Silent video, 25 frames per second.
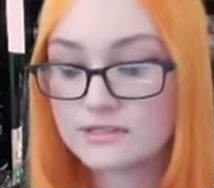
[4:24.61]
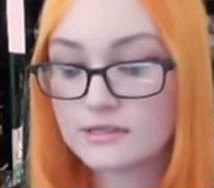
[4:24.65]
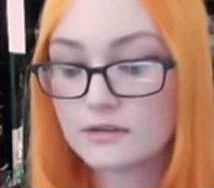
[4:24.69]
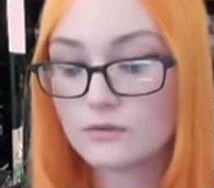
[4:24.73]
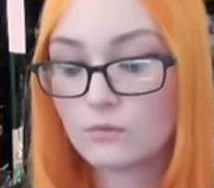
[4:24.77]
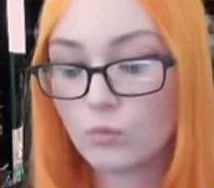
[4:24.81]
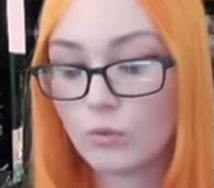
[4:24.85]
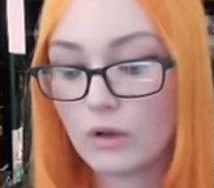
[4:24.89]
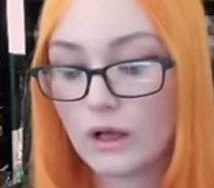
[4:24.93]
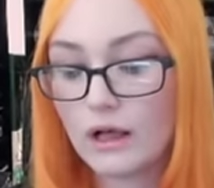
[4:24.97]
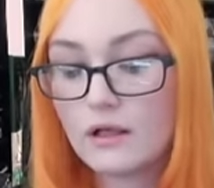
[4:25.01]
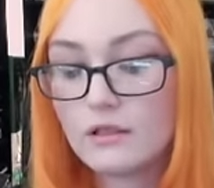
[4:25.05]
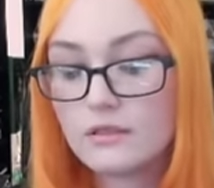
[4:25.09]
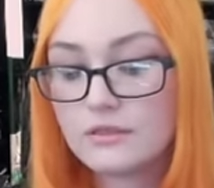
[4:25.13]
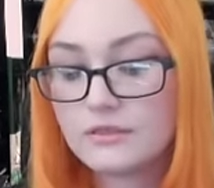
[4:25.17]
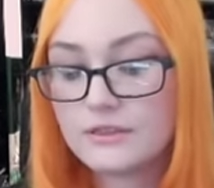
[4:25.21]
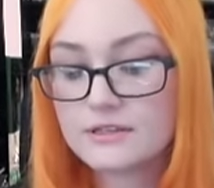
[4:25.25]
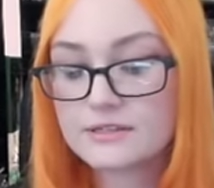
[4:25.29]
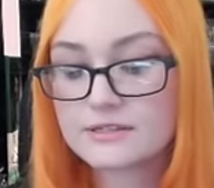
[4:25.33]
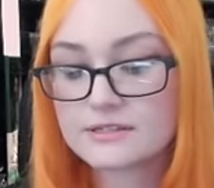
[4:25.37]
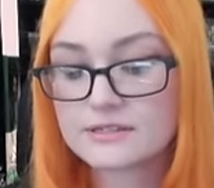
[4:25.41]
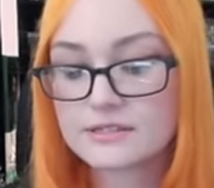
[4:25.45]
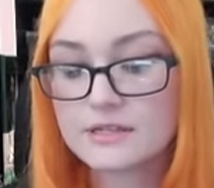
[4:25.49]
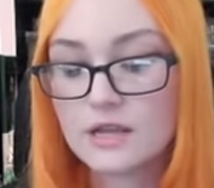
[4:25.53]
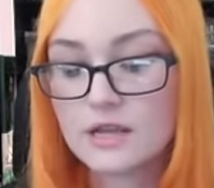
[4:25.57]
And while
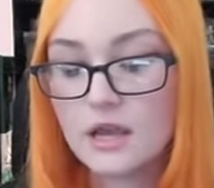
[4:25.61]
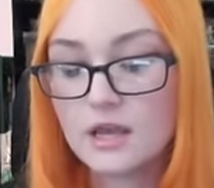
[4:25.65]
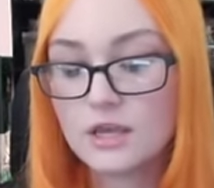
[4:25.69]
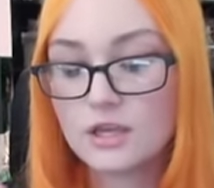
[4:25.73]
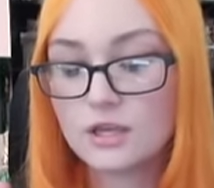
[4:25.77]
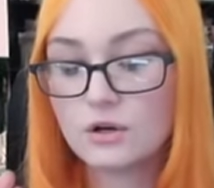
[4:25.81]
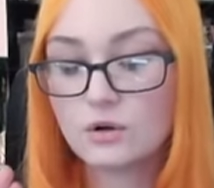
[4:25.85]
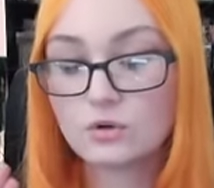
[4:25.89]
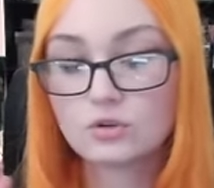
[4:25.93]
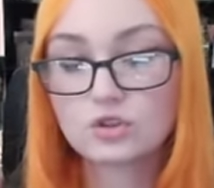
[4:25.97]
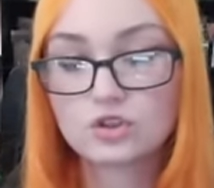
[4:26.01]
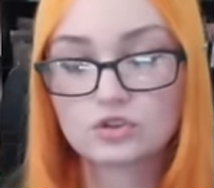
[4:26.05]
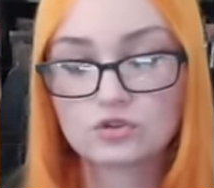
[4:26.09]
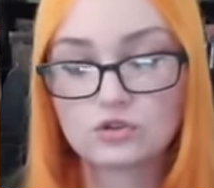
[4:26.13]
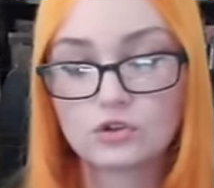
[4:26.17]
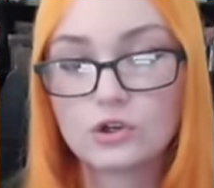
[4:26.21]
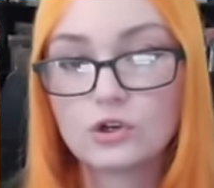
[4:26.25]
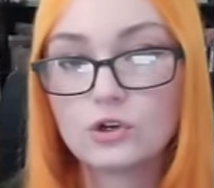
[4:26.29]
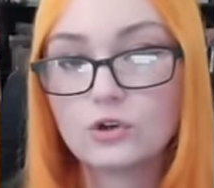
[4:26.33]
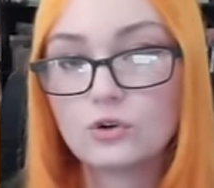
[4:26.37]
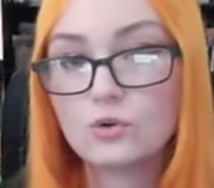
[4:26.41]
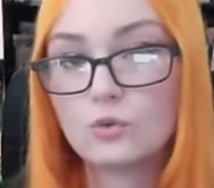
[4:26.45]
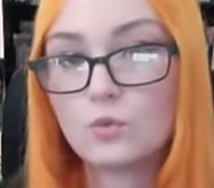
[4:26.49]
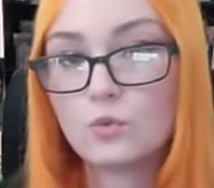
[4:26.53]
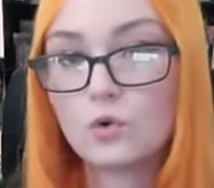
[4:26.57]
this, you know,
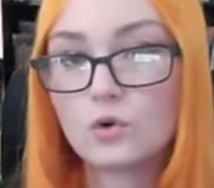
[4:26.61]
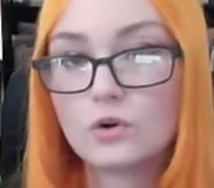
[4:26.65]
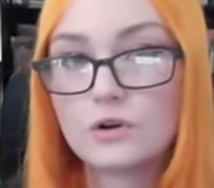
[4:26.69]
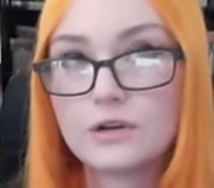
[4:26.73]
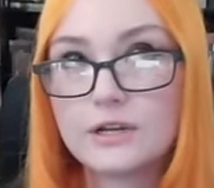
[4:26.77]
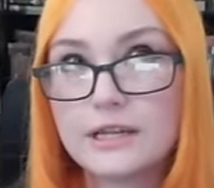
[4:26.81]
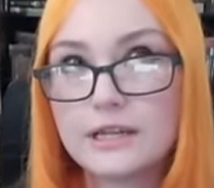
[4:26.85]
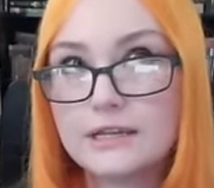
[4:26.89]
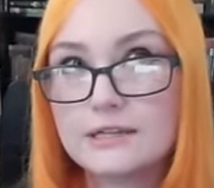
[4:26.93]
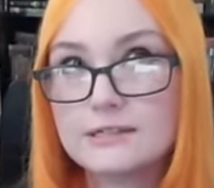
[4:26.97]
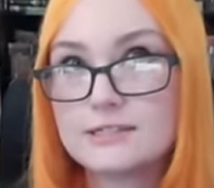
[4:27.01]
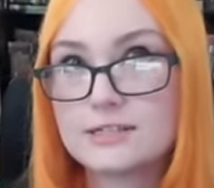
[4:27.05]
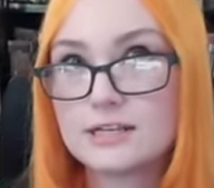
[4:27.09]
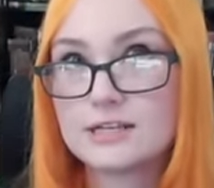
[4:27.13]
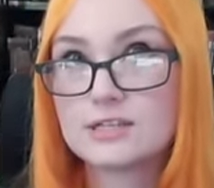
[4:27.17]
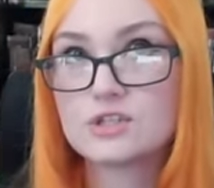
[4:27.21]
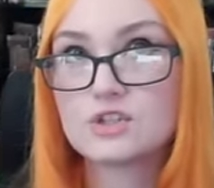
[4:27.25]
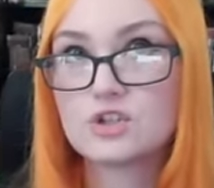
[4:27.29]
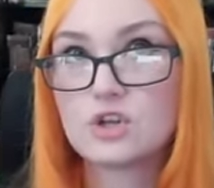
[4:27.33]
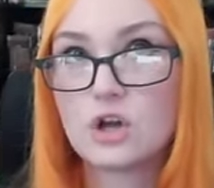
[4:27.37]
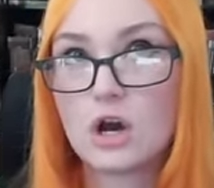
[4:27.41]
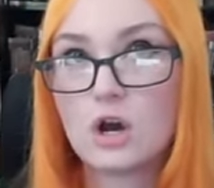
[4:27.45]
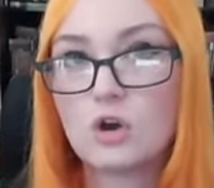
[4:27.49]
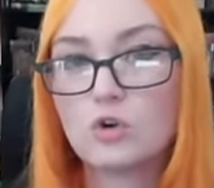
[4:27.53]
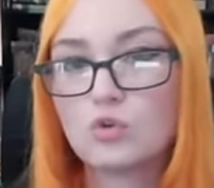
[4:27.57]
trigger warning does
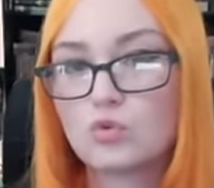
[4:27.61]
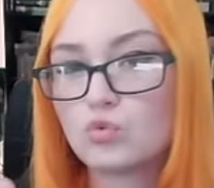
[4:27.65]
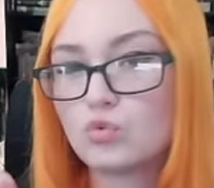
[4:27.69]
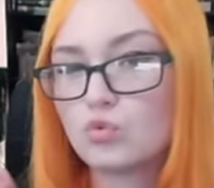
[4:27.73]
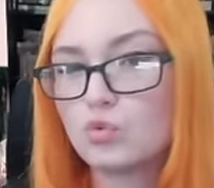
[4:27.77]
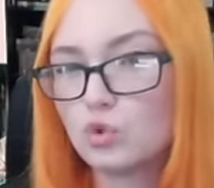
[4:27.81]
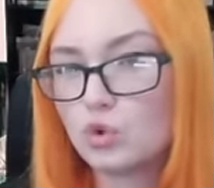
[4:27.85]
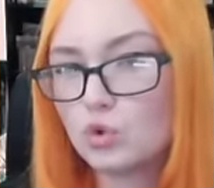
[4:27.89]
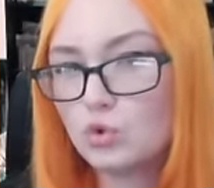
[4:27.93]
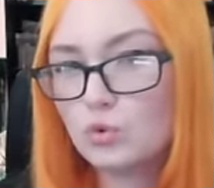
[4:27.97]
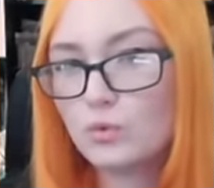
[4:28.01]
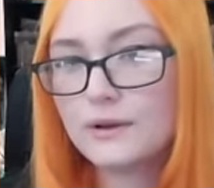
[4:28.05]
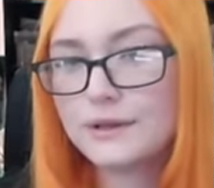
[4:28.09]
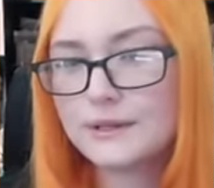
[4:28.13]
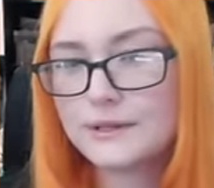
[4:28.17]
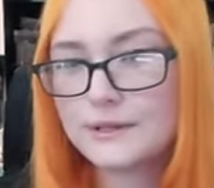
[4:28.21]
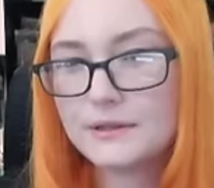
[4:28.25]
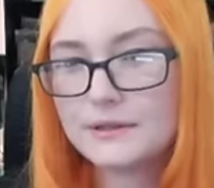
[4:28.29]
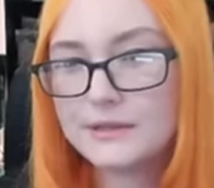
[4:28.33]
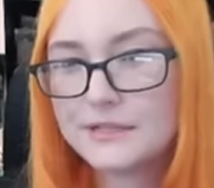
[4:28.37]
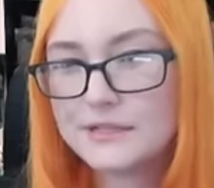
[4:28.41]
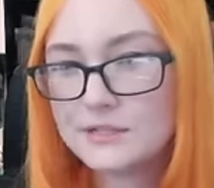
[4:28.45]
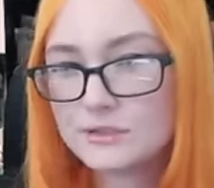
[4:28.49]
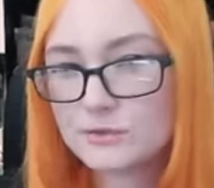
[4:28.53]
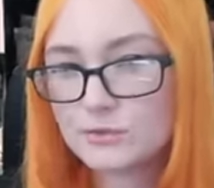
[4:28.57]
not
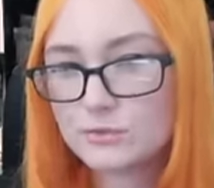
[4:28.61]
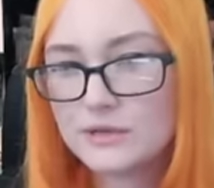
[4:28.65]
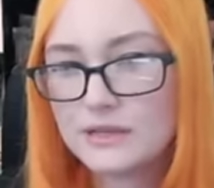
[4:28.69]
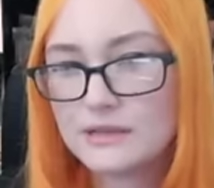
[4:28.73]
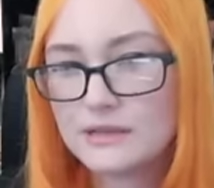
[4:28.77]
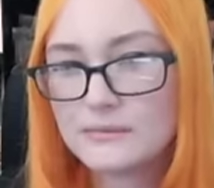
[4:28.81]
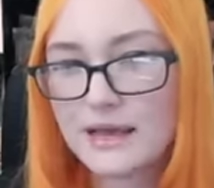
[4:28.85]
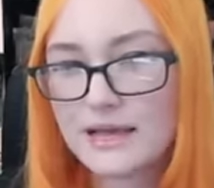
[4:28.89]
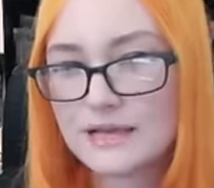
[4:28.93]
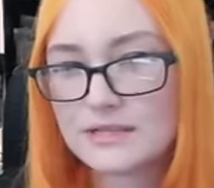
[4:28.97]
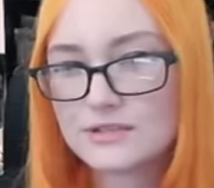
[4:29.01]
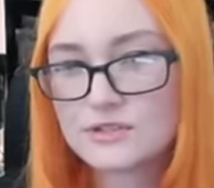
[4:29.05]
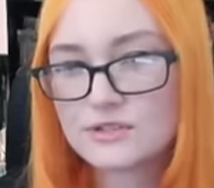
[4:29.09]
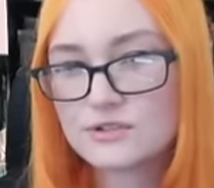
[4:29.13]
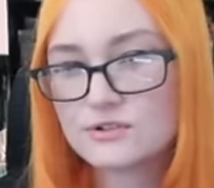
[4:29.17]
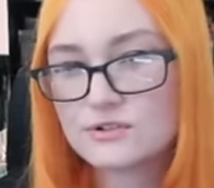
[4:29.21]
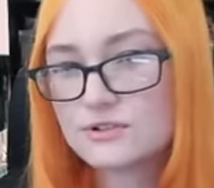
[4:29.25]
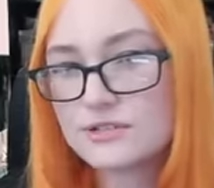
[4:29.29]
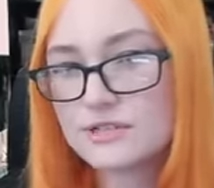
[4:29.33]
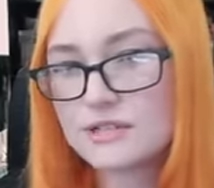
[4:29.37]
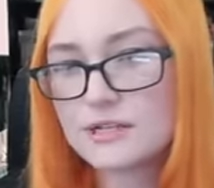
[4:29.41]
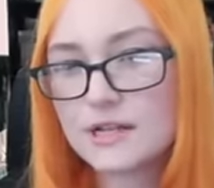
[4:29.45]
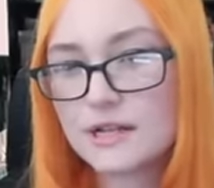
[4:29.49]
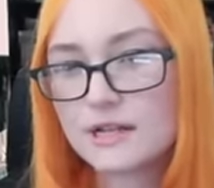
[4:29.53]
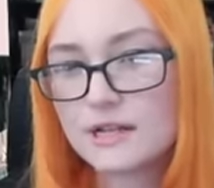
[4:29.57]
ruin these
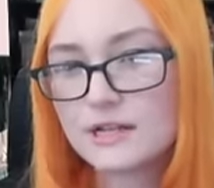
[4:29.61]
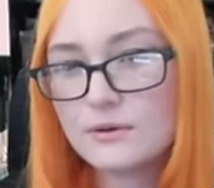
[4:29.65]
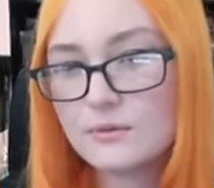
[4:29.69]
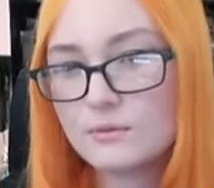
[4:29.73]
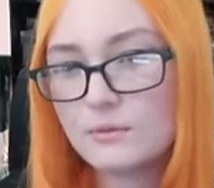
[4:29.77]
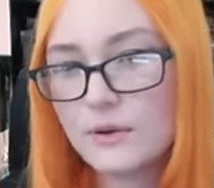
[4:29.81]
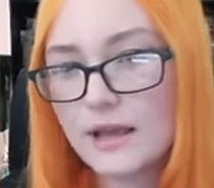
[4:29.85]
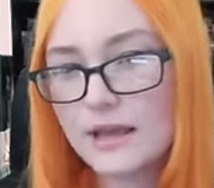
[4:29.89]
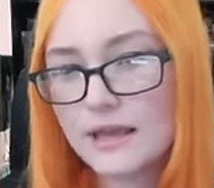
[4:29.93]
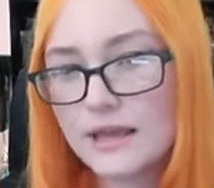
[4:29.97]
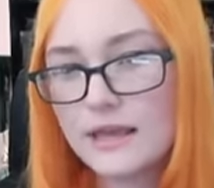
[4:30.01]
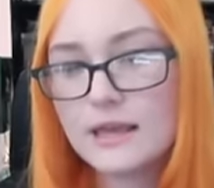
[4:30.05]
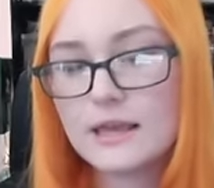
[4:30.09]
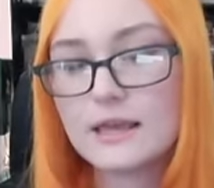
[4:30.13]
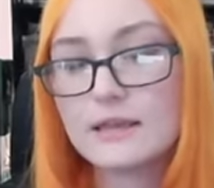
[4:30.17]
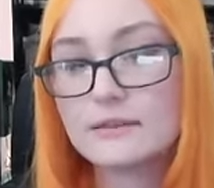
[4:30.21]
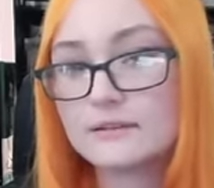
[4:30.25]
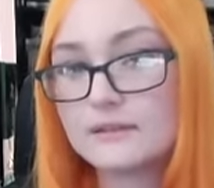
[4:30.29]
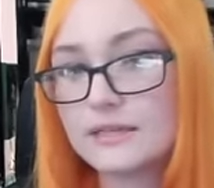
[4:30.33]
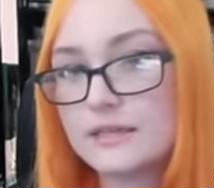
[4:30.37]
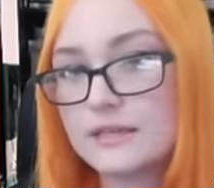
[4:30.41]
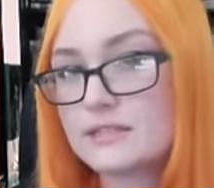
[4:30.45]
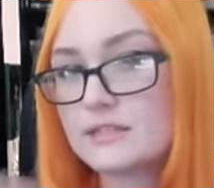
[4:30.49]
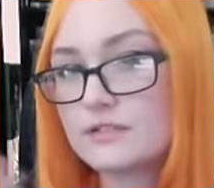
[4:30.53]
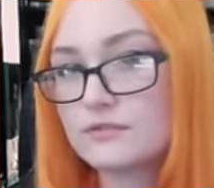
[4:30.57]
remasters in any way, at
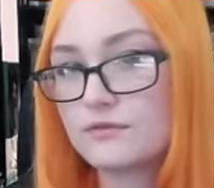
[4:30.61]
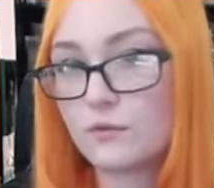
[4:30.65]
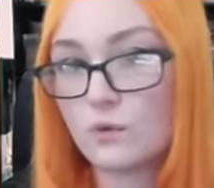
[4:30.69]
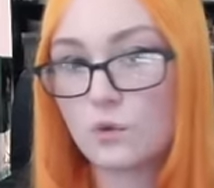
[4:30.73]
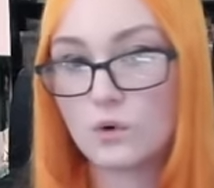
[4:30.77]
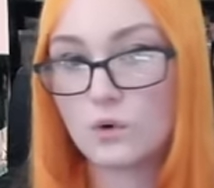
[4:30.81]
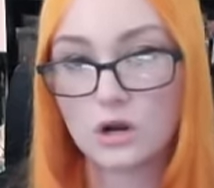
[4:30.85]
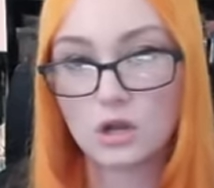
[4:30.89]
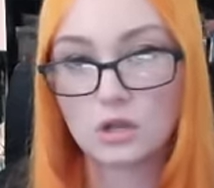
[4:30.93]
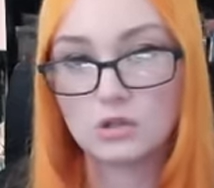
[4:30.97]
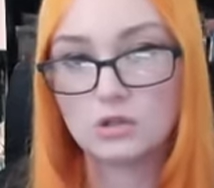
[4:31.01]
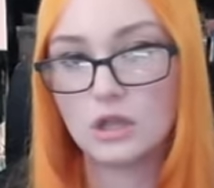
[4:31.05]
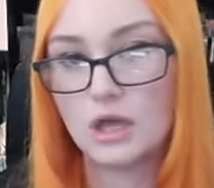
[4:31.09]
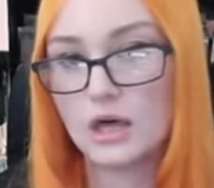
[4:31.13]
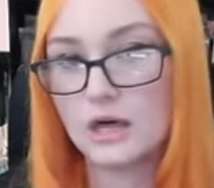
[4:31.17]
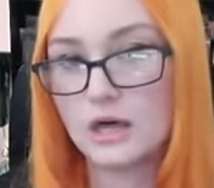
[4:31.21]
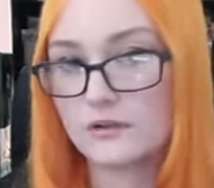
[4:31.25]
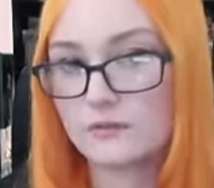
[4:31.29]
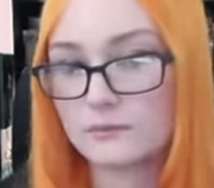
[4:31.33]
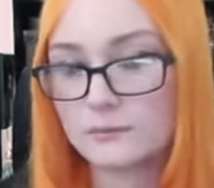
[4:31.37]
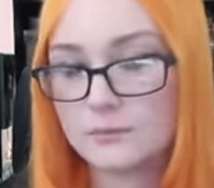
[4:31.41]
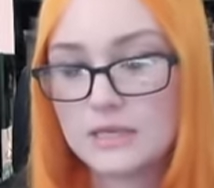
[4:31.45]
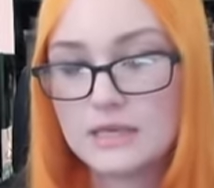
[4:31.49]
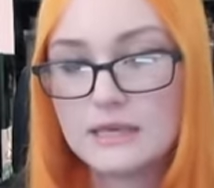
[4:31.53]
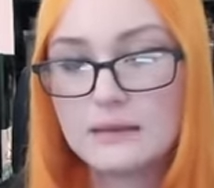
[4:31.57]
least for a lot
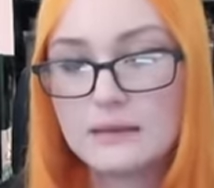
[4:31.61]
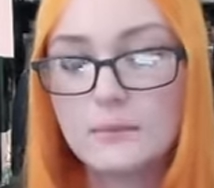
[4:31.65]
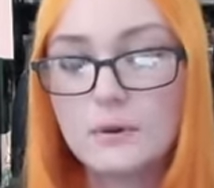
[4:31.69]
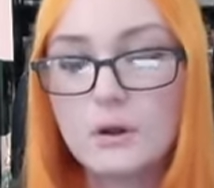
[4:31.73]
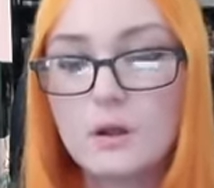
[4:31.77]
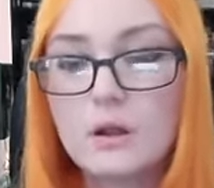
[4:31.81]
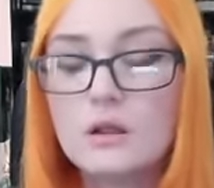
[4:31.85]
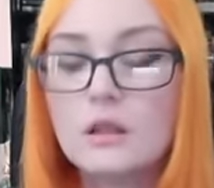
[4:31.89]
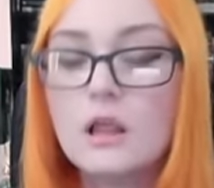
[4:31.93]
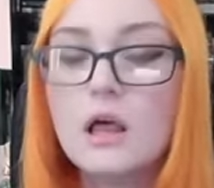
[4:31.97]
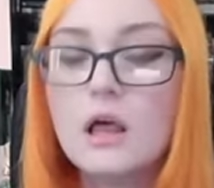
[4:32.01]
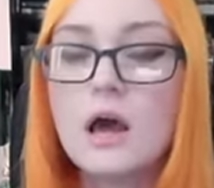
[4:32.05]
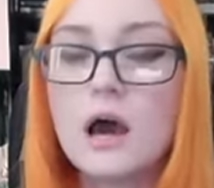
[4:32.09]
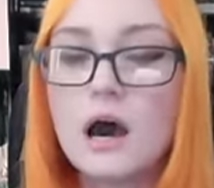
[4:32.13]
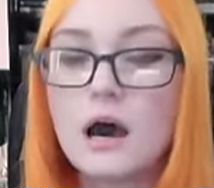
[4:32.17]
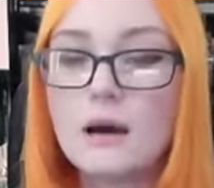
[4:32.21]
of people,